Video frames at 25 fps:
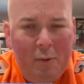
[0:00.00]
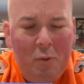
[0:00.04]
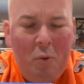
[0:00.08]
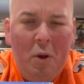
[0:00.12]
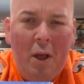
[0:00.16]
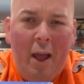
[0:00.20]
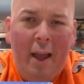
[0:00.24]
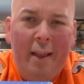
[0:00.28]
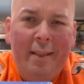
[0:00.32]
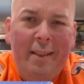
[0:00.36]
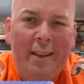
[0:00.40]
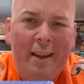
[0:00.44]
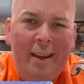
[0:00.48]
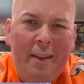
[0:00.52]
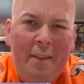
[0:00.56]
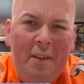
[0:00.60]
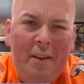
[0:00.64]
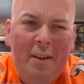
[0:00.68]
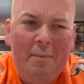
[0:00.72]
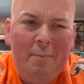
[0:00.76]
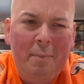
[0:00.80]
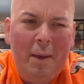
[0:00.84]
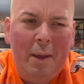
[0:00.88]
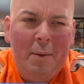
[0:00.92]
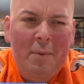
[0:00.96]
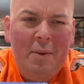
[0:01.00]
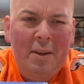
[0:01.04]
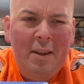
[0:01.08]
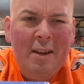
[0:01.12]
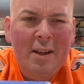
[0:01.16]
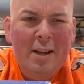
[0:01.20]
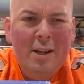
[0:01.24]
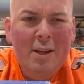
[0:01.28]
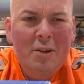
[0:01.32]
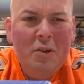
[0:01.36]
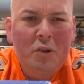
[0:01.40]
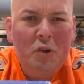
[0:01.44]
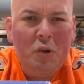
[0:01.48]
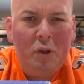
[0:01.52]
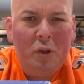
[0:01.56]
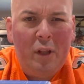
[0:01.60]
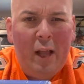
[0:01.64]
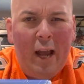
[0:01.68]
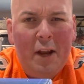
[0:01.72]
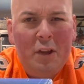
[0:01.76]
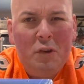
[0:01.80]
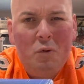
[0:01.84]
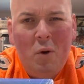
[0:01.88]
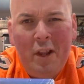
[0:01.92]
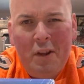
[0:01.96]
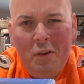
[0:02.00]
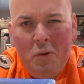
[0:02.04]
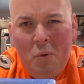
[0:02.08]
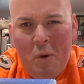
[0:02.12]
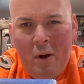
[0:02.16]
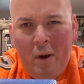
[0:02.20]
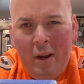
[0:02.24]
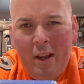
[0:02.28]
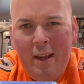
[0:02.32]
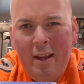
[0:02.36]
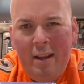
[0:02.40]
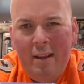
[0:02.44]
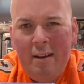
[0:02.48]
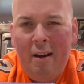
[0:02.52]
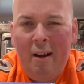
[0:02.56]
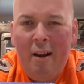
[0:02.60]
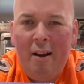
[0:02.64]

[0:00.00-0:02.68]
Well, I think maybe July 2020.